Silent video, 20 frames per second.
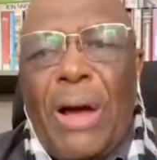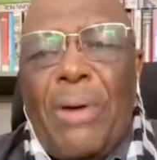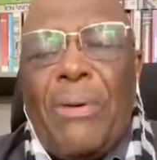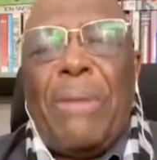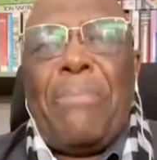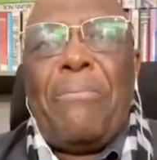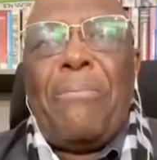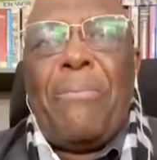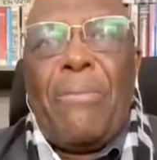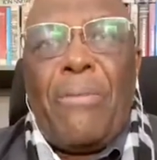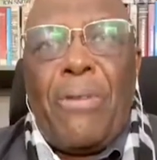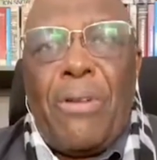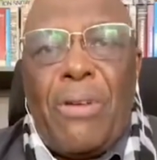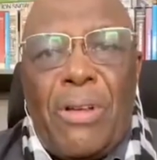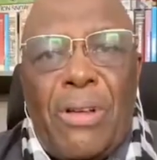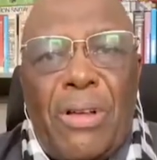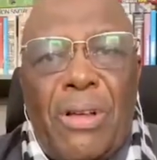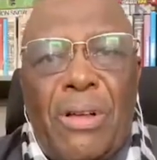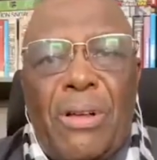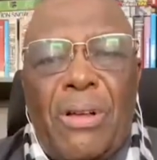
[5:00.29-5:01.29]
our
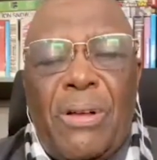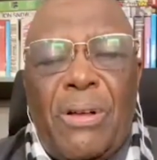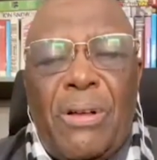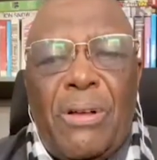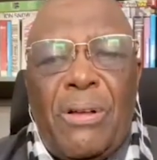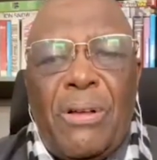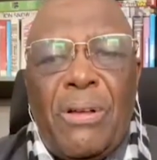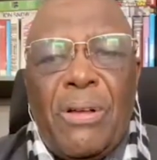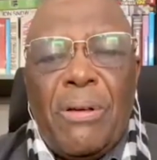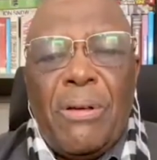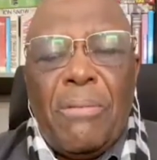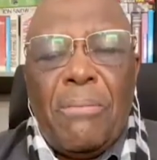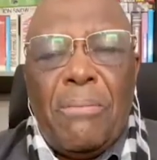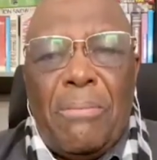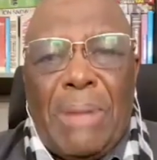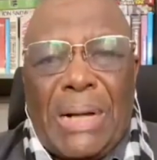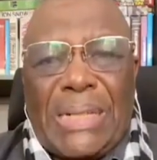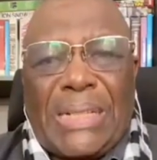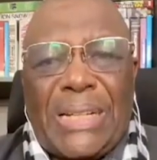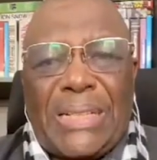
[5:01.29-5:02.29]

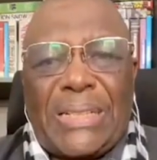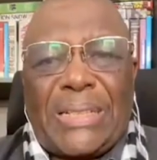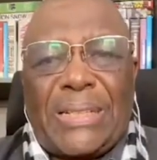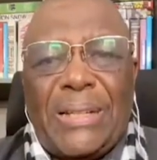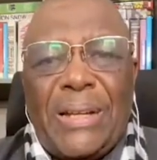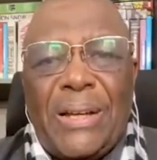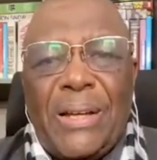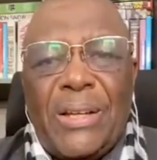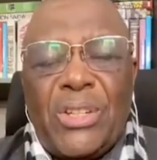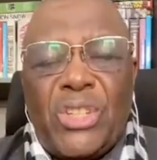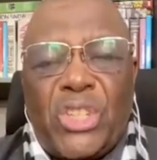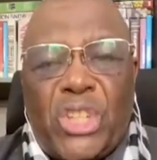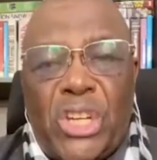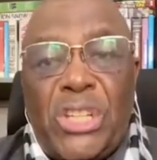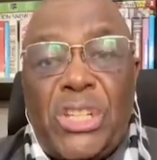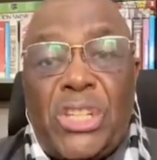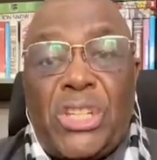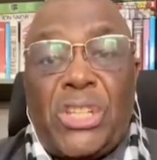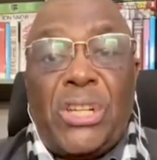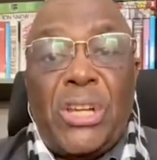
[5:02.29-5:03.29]
matters
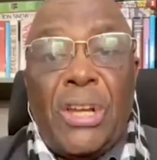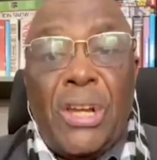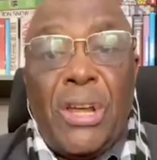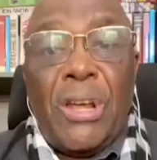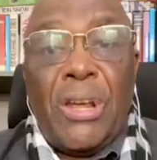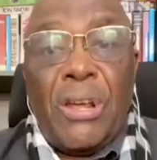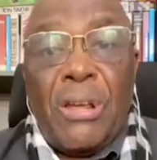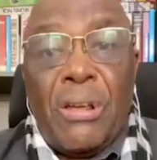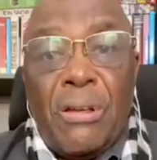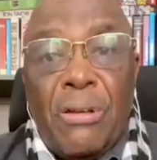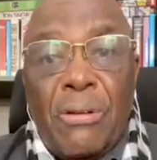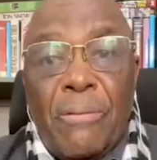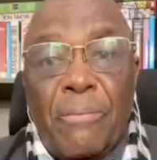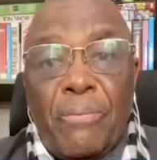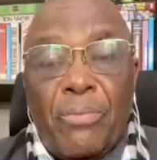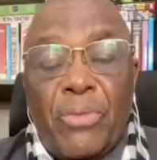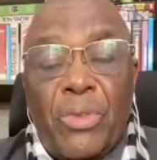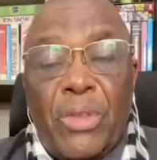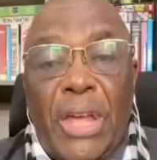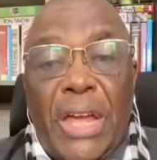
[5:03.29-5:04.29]
since
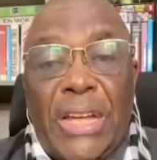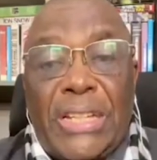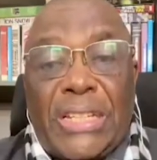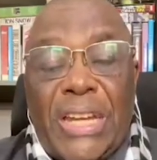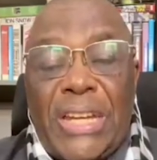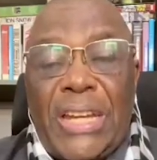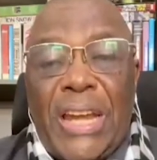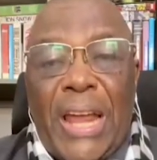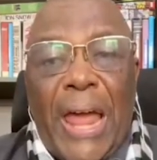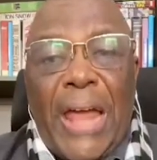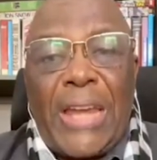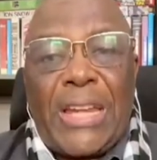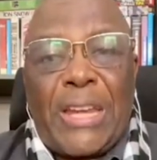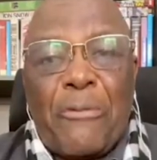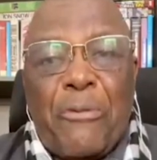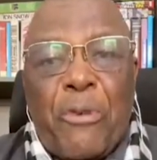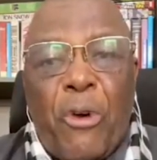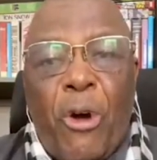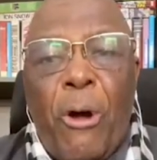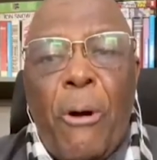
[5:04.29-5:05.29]

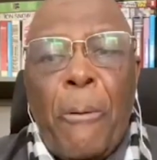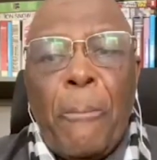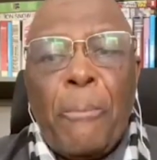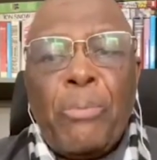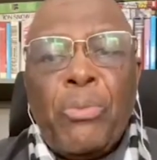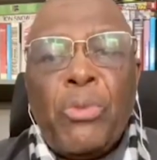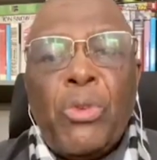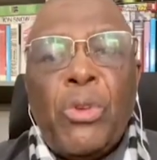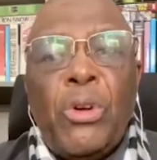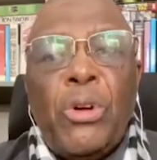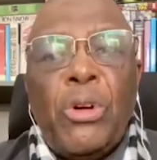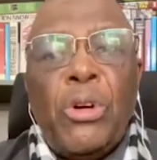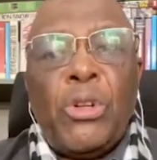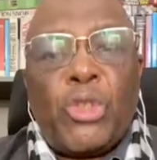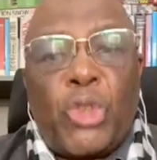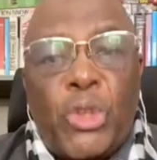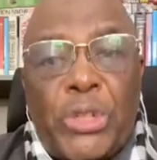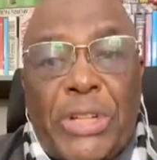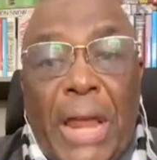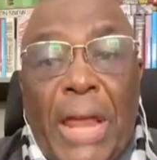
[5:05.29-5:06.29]
1884
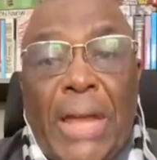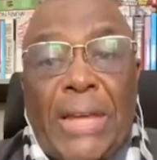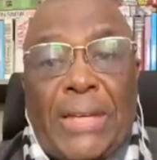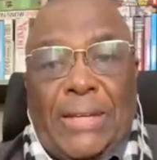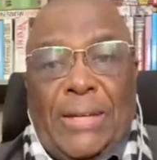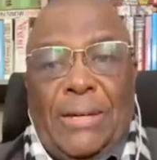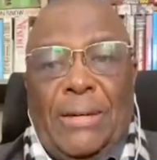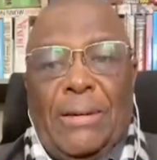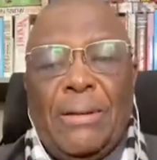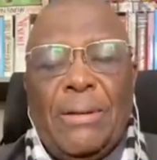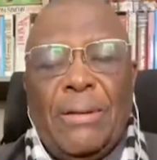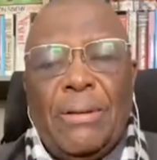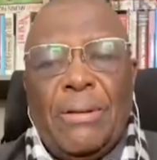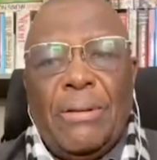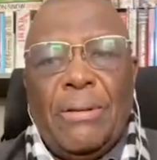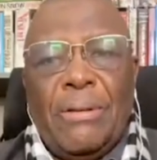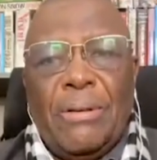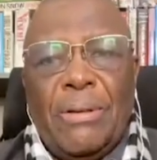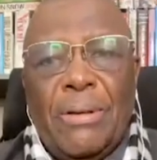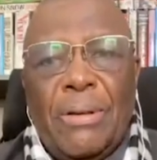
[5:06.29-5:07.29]
to date.
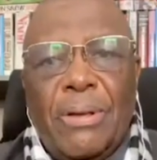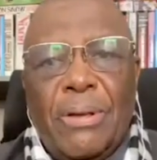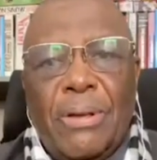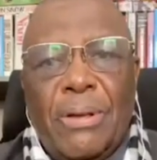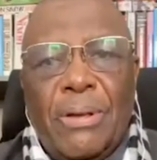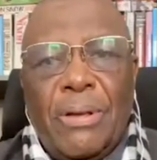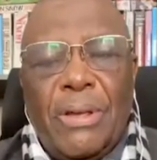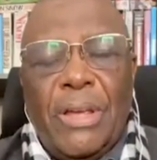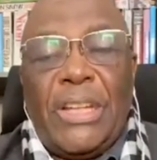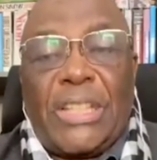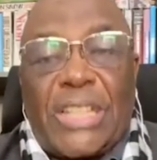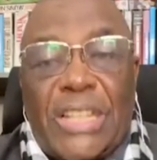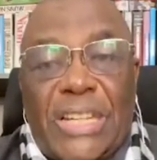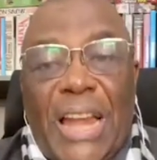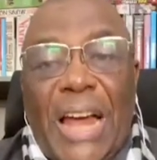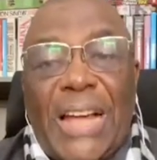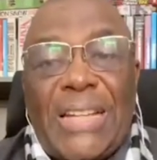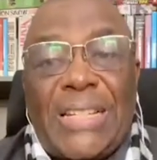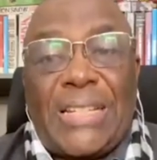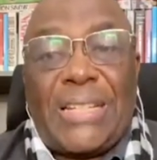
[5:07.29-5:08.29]
It
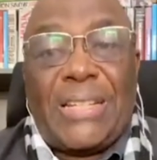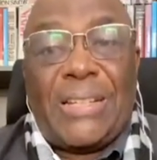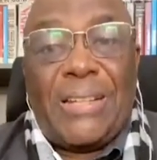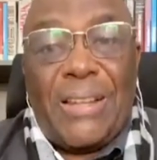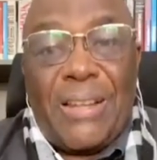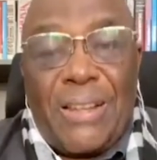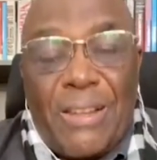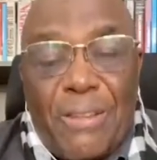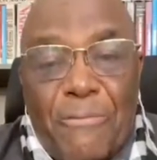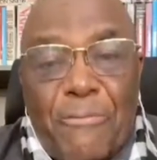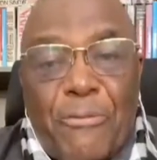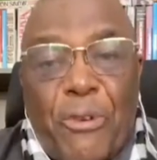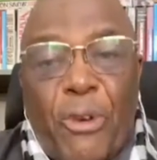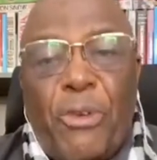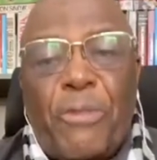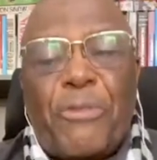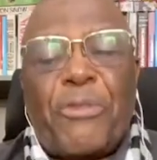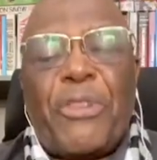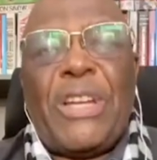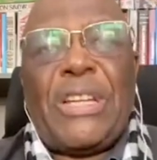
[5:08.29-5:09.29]
does
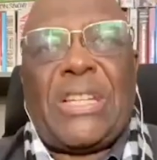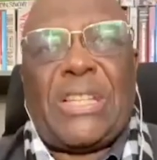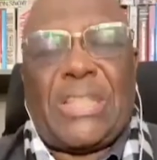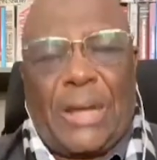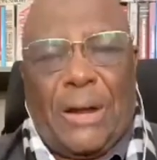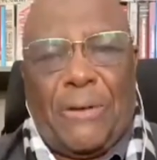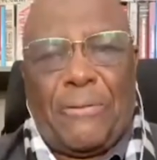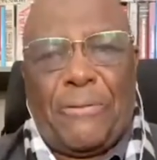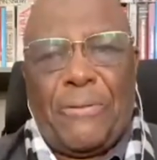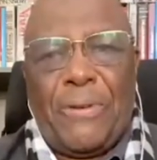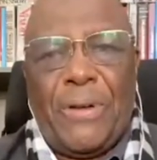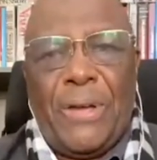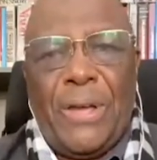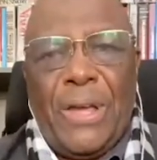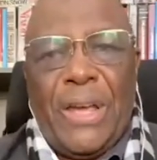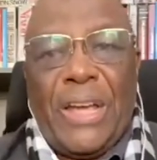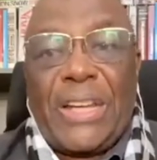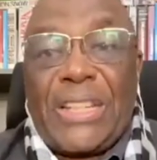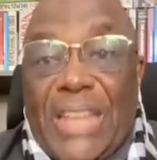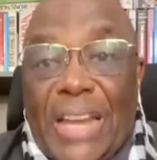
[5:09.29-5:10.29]
involve itself.
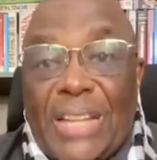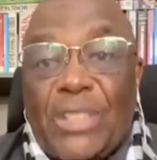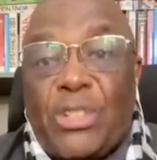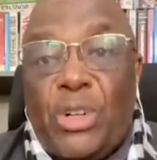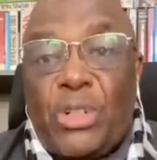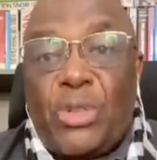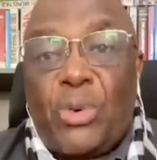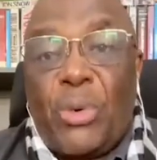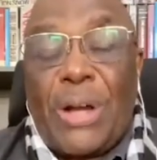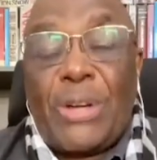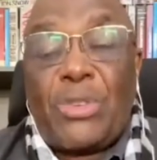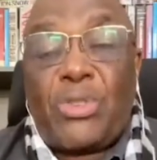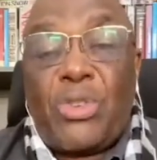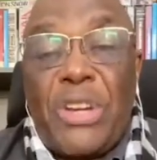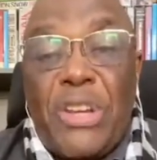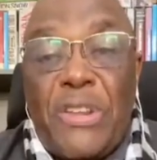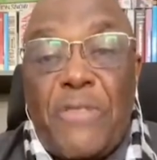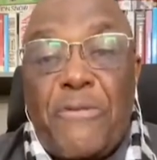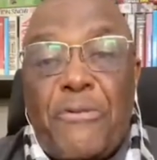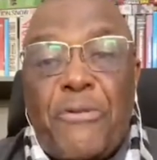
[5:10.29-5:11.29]
It does not want
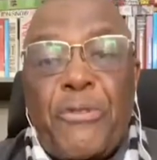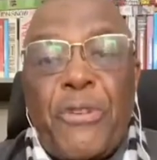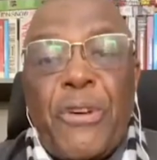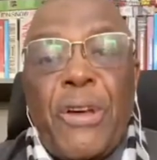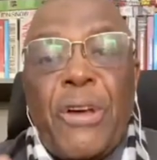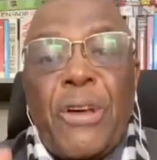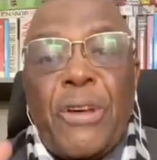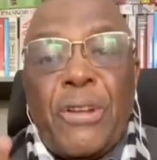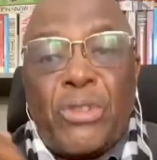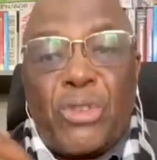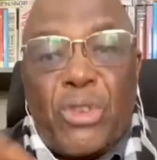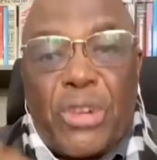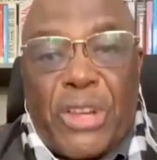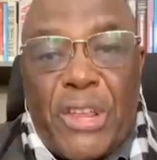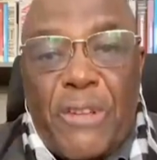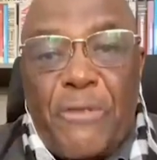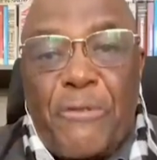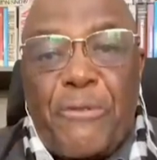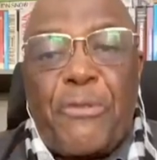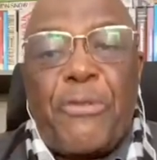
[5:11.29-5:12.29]
to
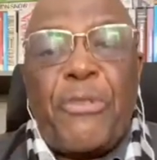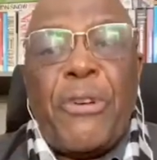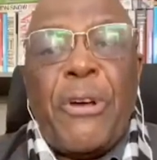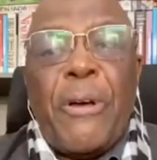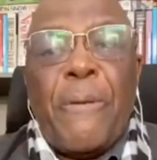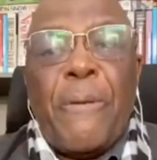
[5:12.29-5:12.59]
give